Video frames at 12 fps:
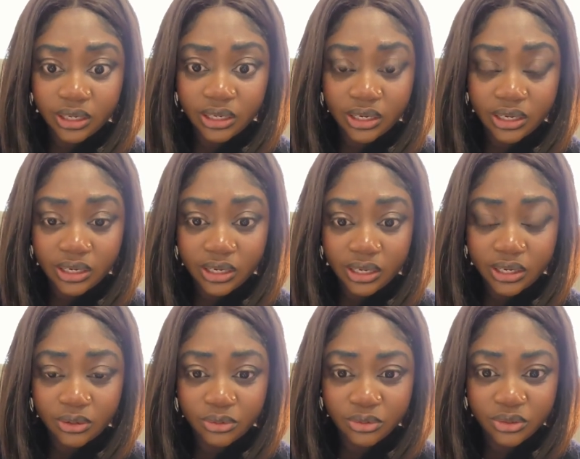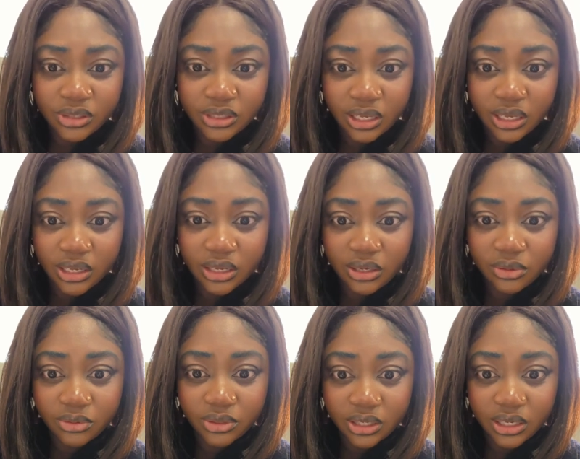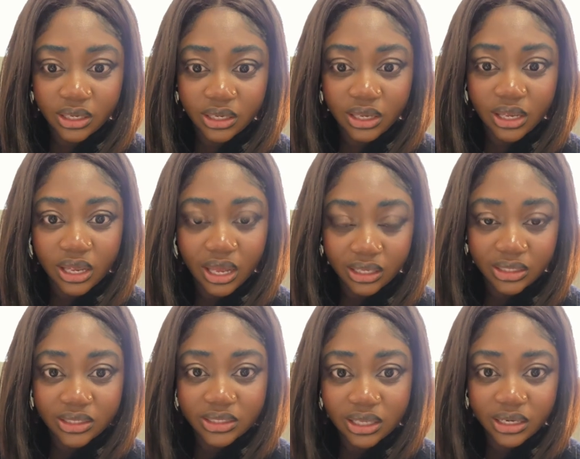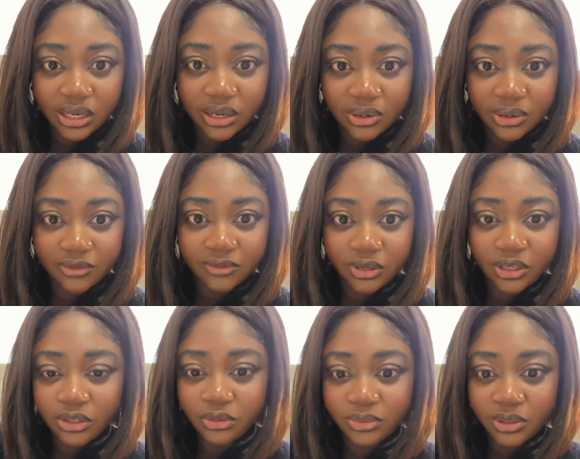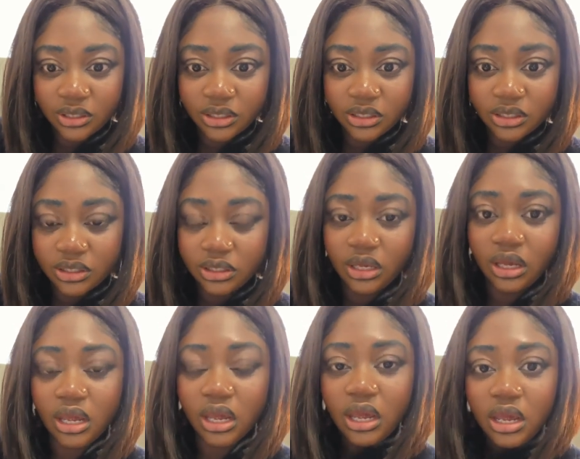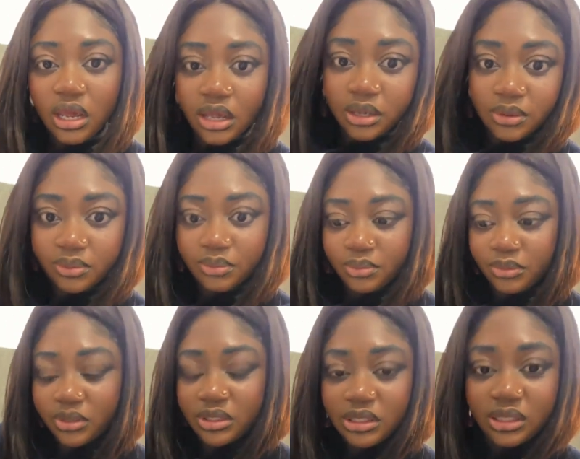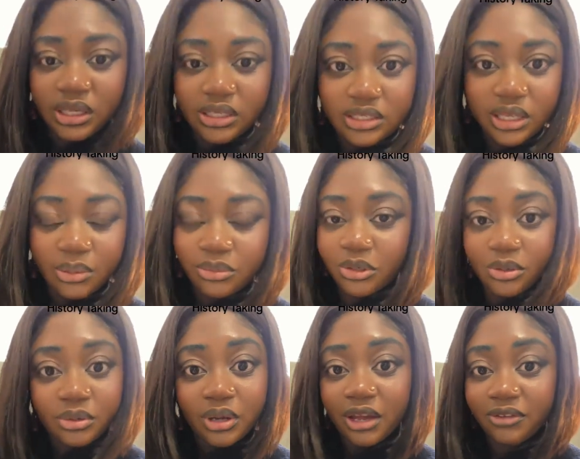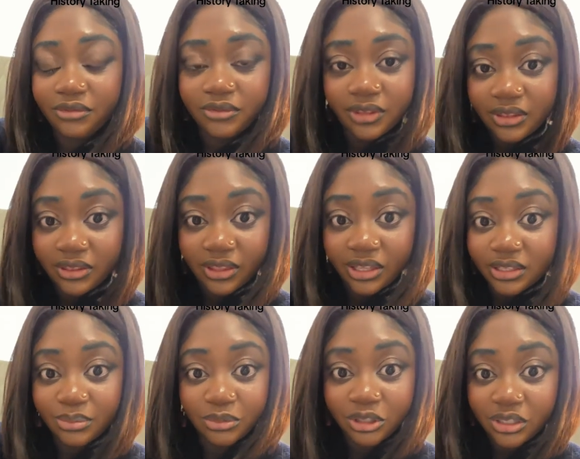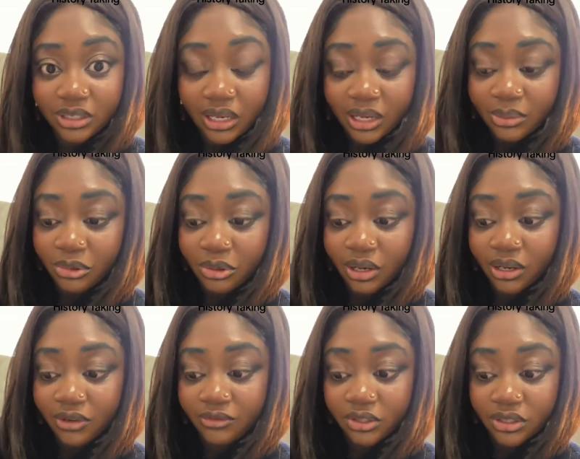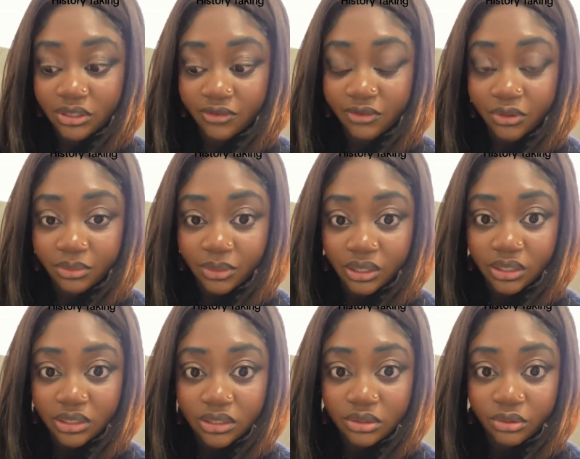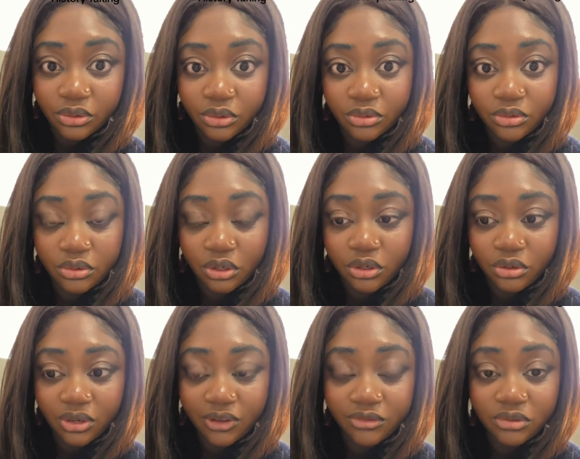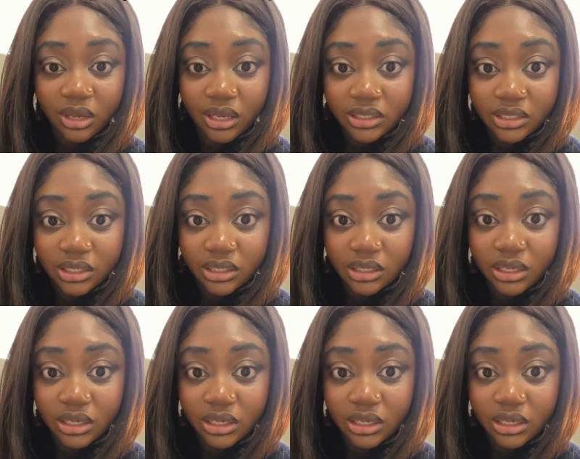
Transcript: clinic would take at least an hour for a new patient. But in the exam, you don't have that much time. You have just a few minutes, so you'd have to ask